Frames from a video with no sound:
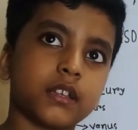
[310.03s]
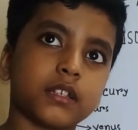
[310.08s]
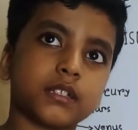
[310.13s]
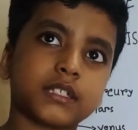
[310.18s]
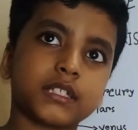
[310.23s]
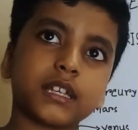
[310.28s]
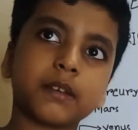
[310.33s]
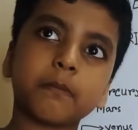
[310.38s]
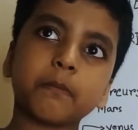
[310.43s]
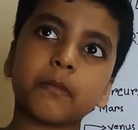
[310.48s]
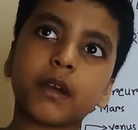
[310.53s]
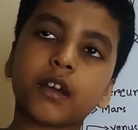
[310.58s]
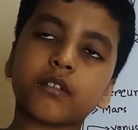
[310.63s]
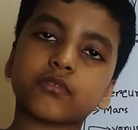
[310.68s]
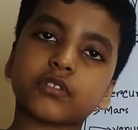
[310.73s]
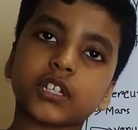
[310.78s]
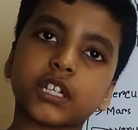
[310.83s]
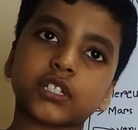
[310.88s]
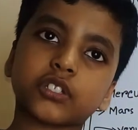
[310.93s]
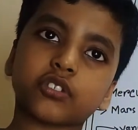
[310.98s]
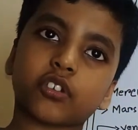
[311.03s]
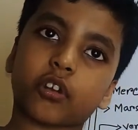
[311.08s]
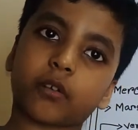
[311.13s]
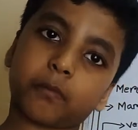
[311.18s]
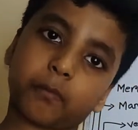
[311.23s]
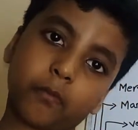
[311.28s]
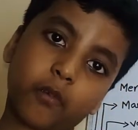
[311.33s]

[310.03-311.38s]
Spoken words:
Some mountains on